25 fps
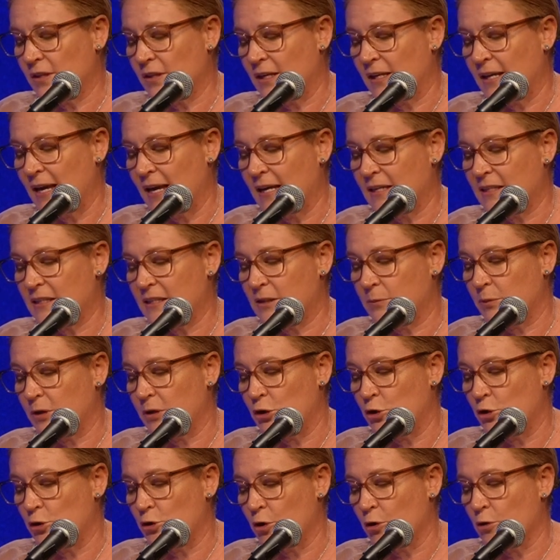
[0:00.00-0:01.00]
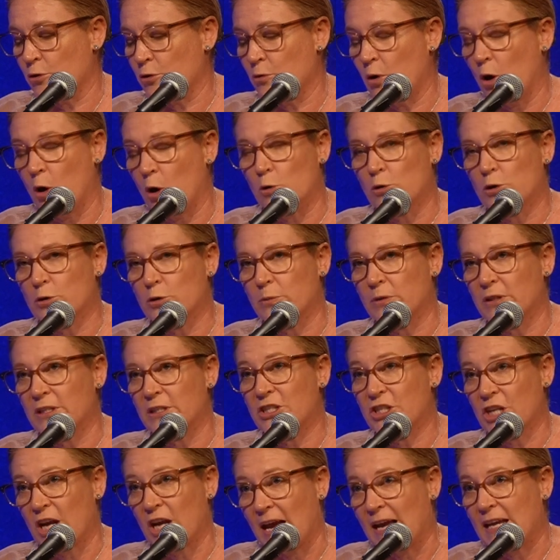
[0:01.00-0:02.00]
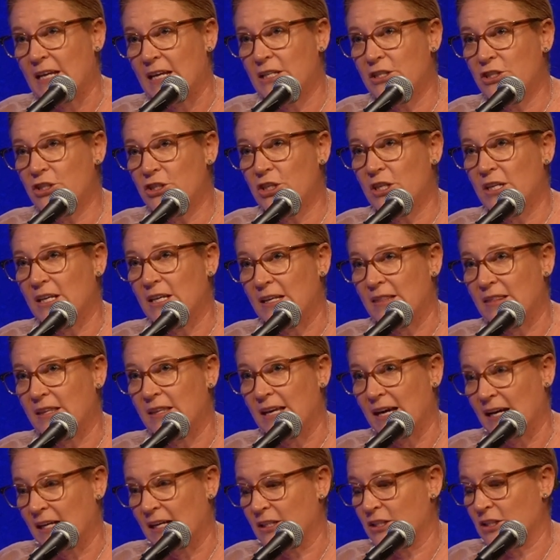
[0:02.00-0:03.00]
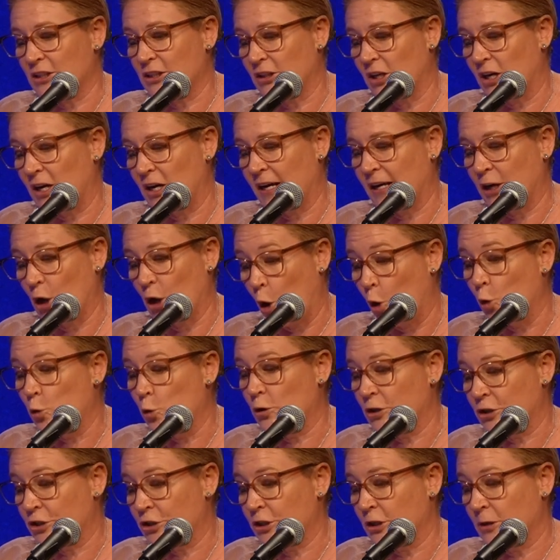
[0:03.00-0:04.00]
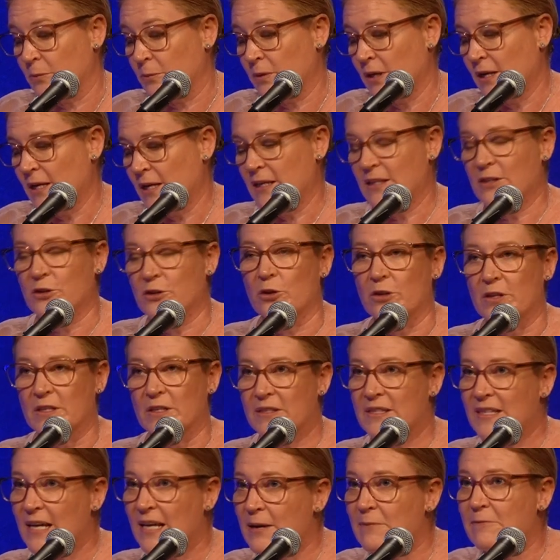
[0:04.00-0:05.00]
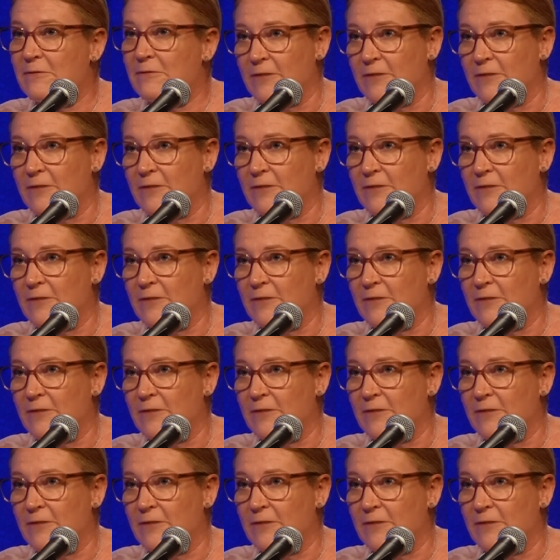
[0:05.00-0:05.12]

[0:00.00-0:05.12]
There has to be no ultimate change in the underlying ownership. So the same